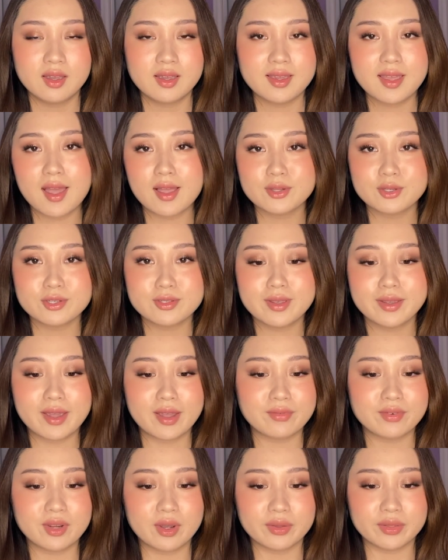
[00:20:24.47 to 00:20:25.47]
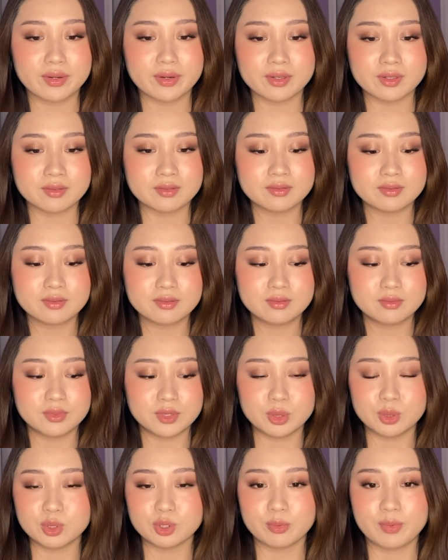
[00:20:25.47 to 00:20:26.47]
yeah, it's just like every other
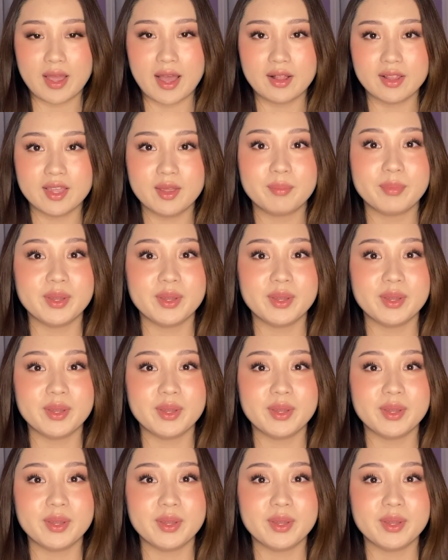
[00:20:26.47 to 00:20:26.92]
neutral palette.